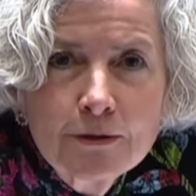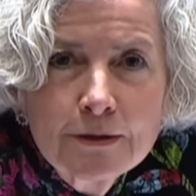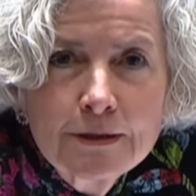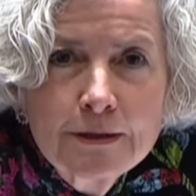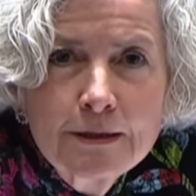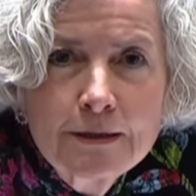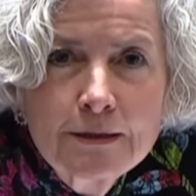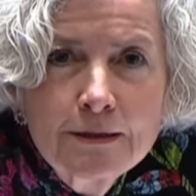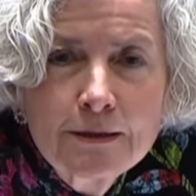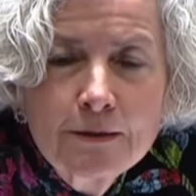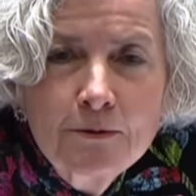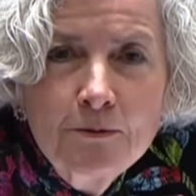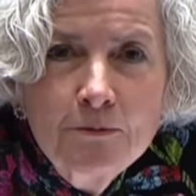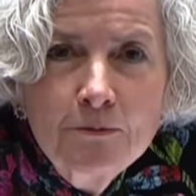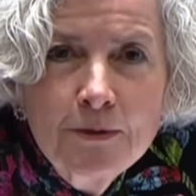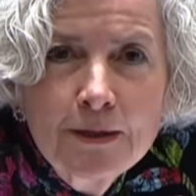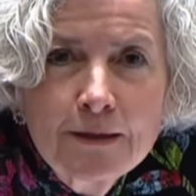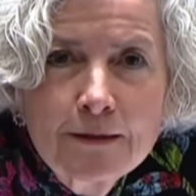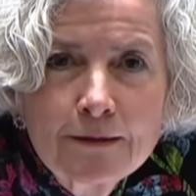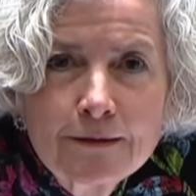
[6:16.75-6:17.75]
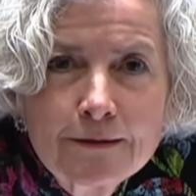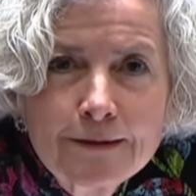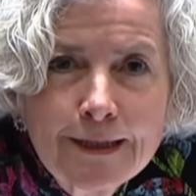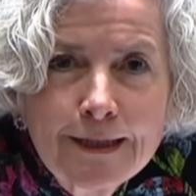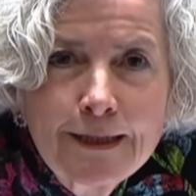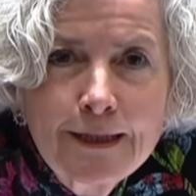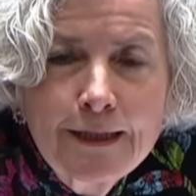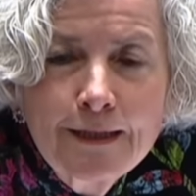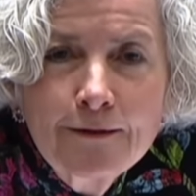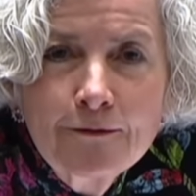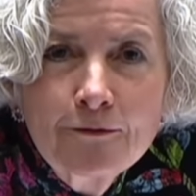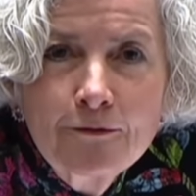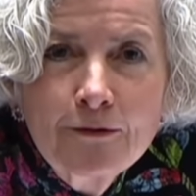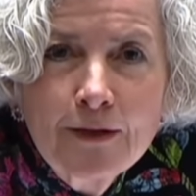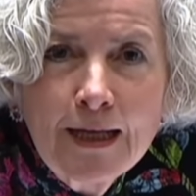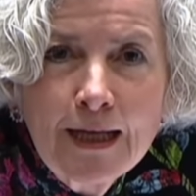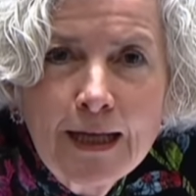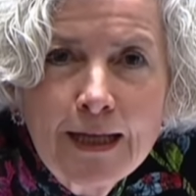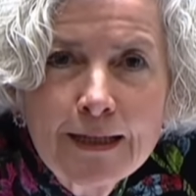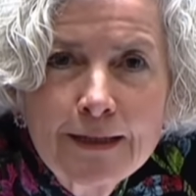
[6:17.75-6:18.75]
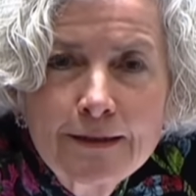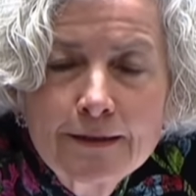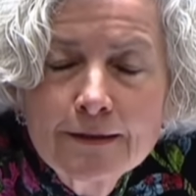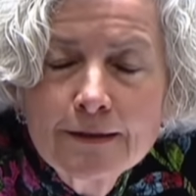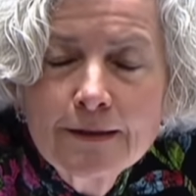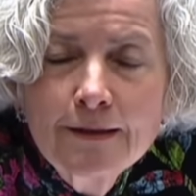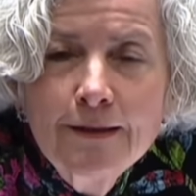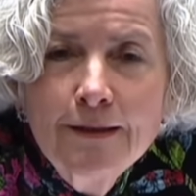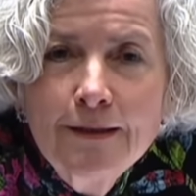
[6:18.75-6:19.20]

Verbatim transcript: assisted with taking flags